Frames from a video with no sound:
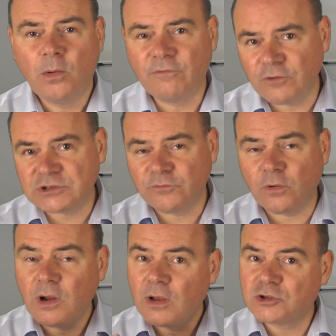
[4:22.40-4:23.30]
Well, first of
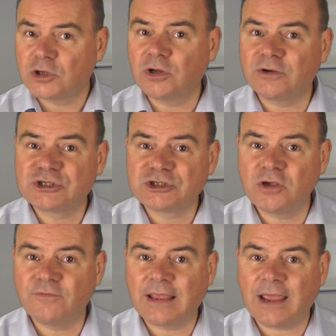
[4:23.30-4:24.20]
all, took a look at a
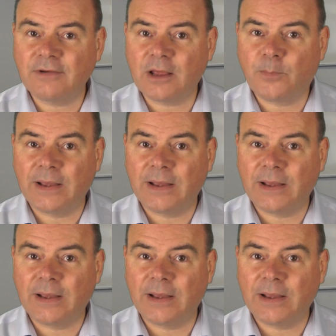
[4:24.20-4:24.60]
survey carried out